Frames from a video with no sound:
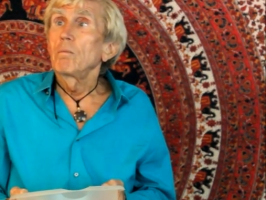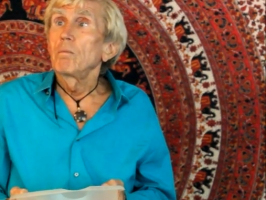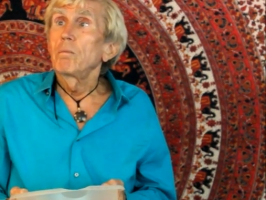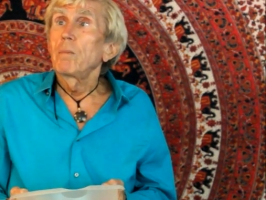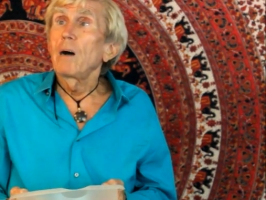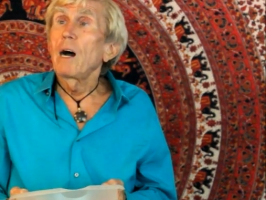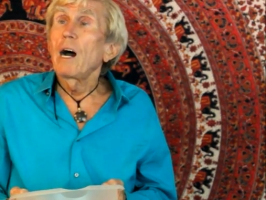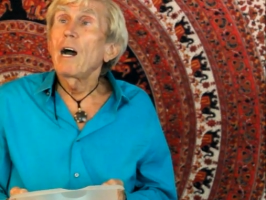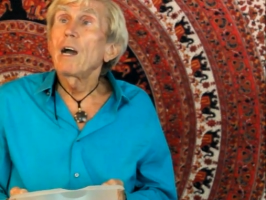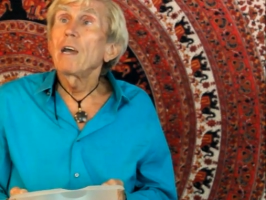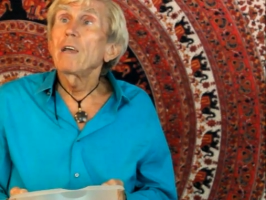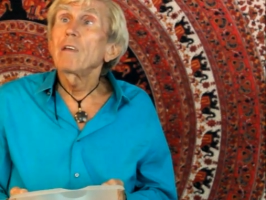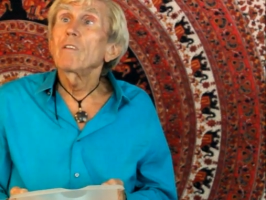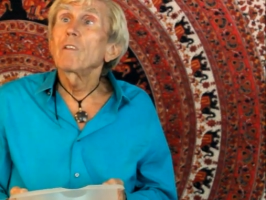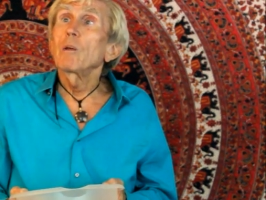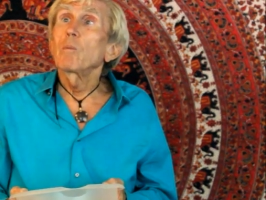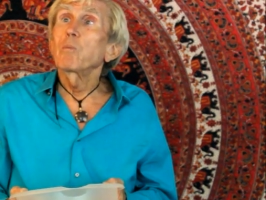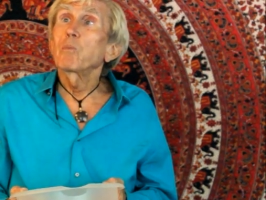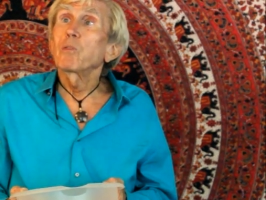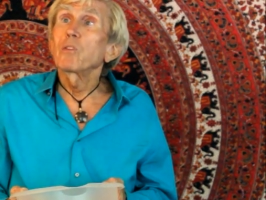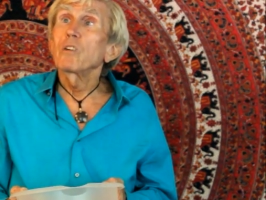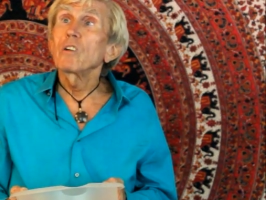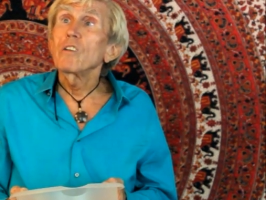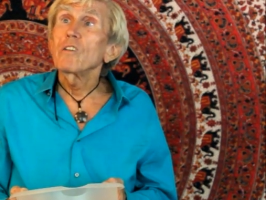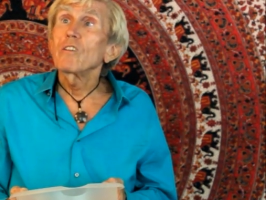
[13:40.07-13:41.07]
by the
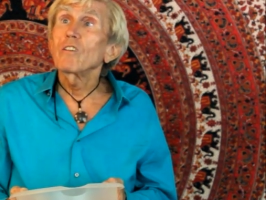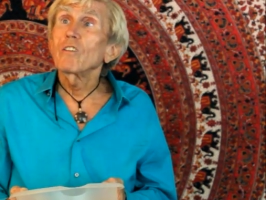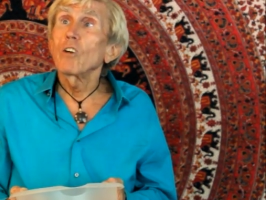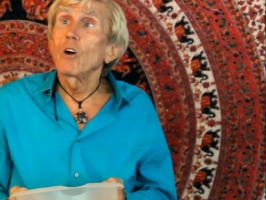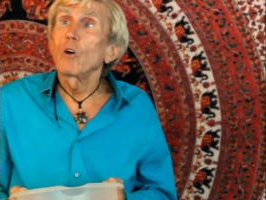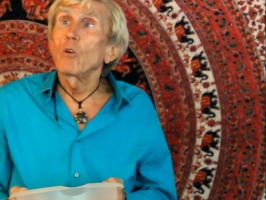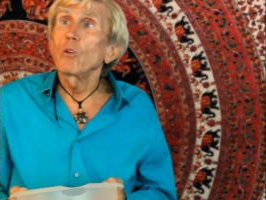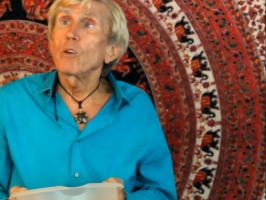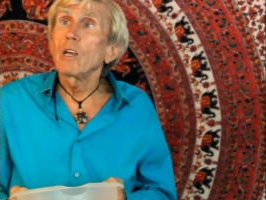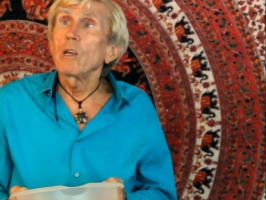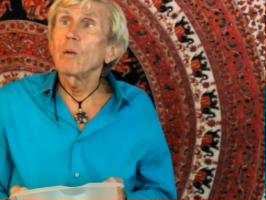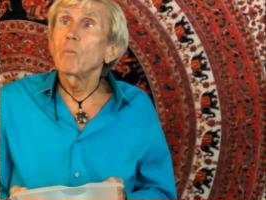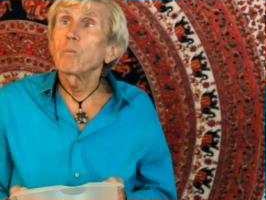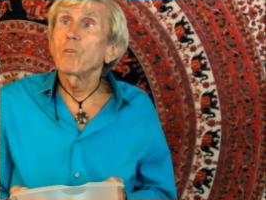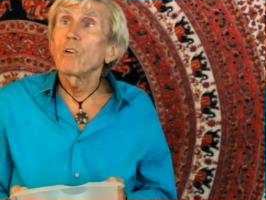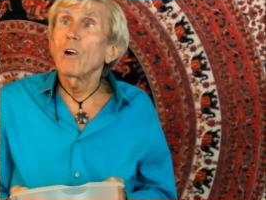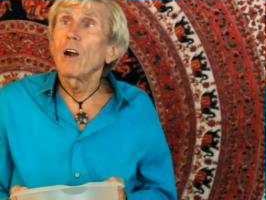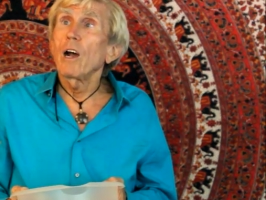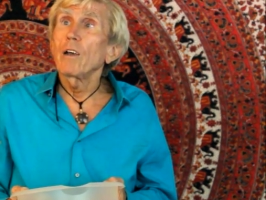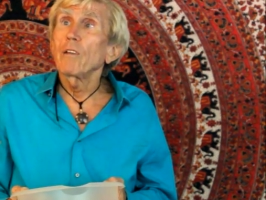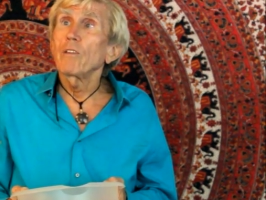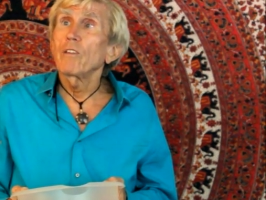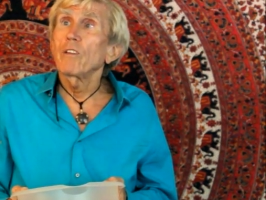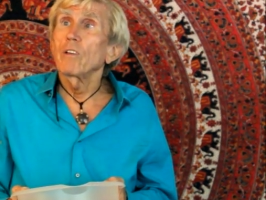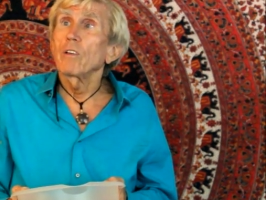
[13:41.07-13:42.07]
pre-soaking
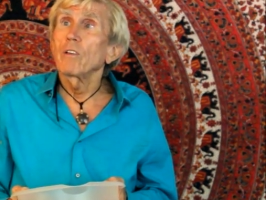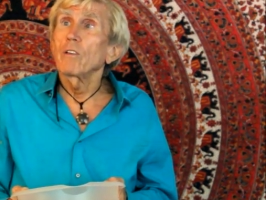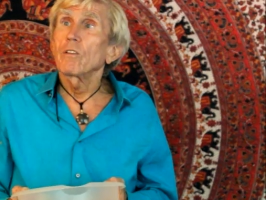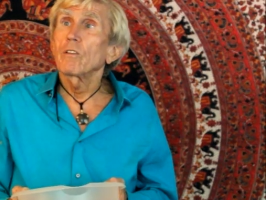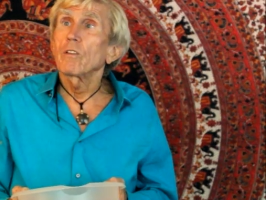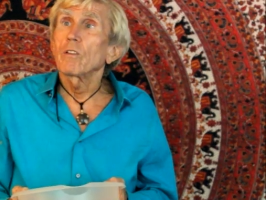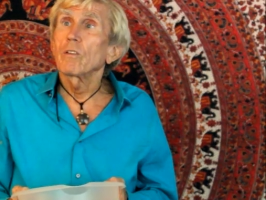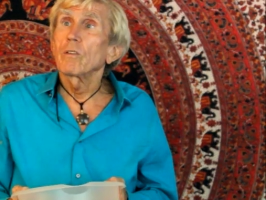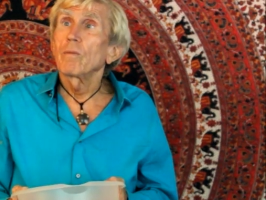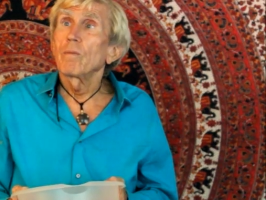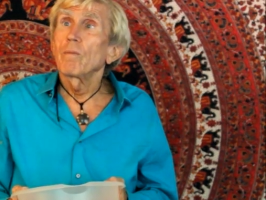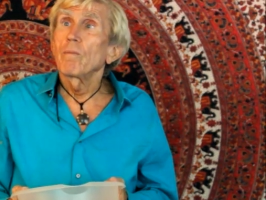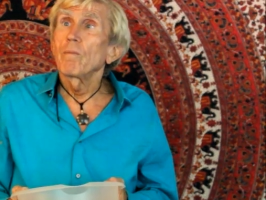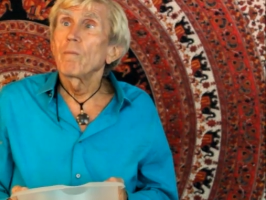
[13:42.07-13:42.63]
process.